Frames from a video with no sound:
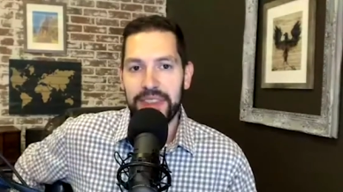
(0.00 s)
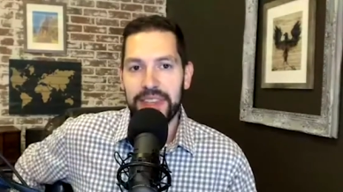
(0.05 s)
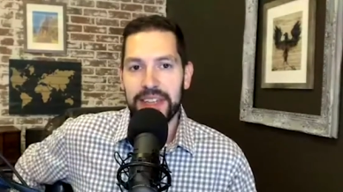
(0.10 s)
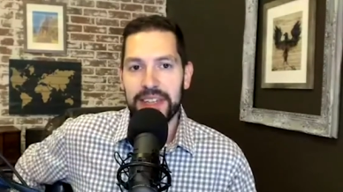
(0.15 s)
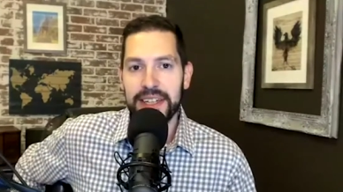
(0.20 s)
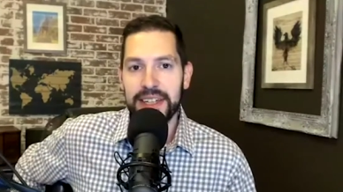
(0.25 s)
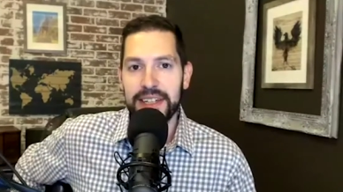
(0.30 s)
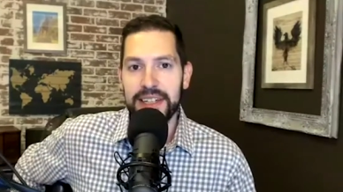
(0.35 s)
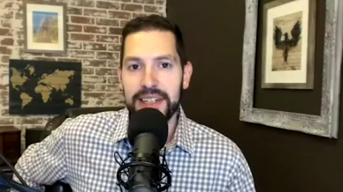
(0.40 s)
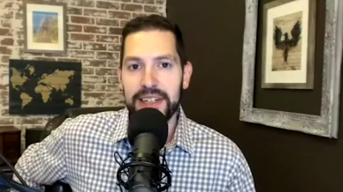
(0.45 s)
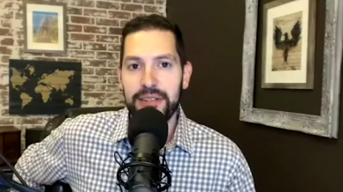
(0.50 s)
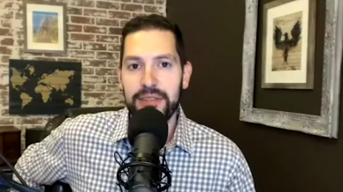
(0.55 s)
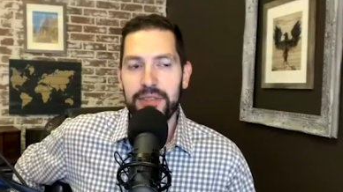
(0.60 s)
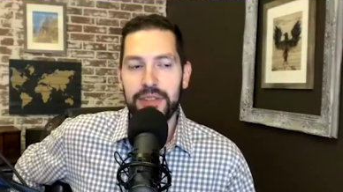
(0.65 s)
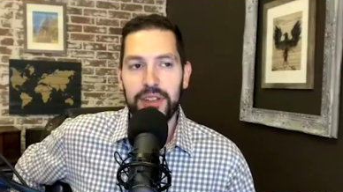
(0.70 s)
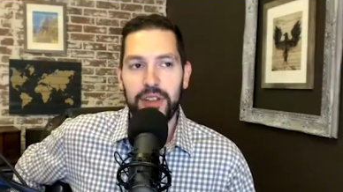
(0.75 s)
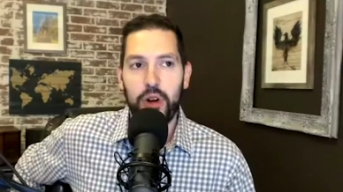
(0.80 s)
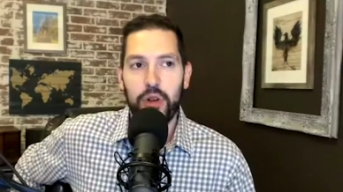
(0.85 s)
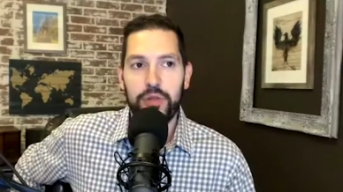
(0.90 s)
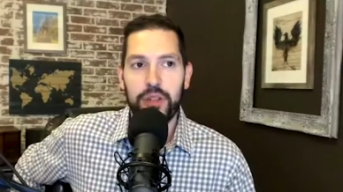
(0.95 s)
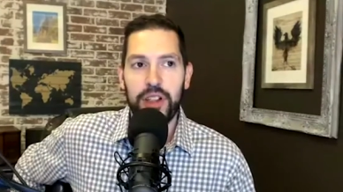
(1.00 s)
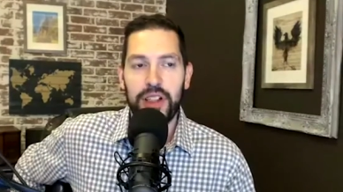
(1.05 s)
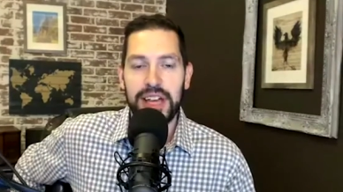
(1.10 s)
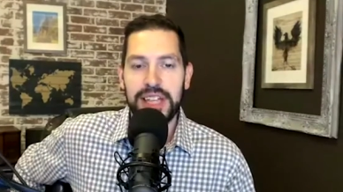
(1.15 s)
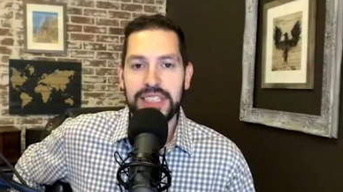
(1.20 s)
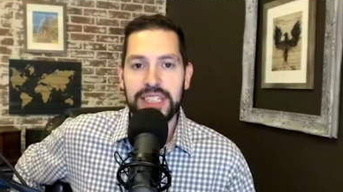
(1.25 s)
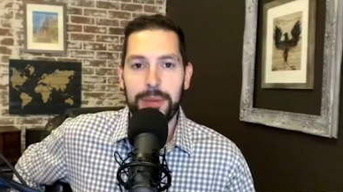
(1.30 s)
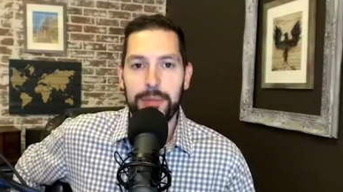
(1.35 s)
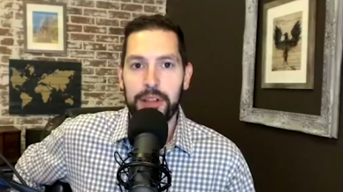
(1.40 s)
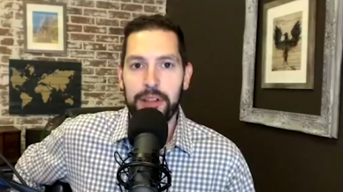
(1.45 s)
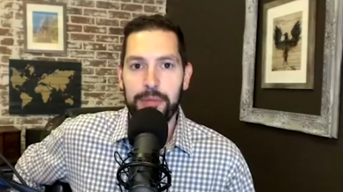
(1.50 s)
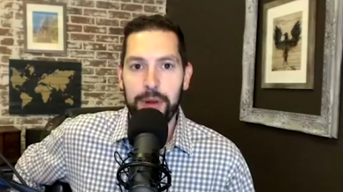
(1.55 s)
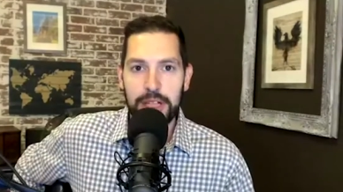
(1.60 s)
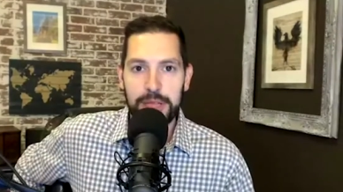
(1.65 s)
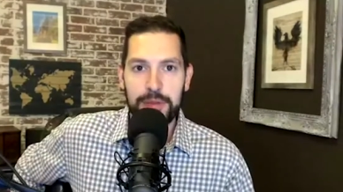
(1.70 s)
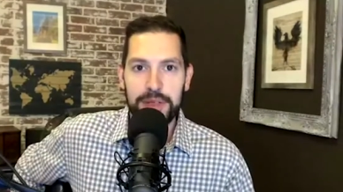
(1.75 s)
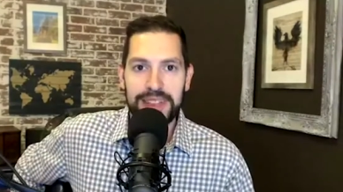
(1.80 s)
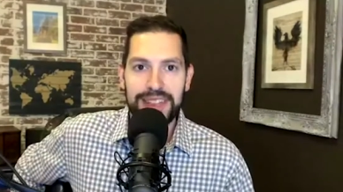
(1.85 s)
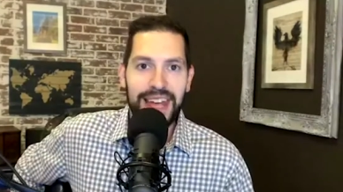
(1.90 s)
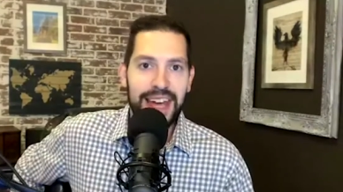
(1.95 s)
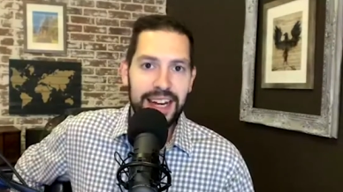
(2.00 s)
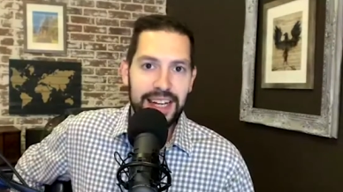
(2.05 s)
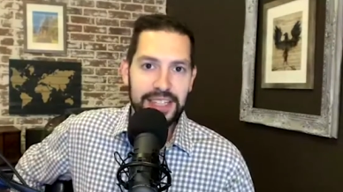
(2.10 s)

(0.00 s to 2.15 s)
over the last couple of months, but that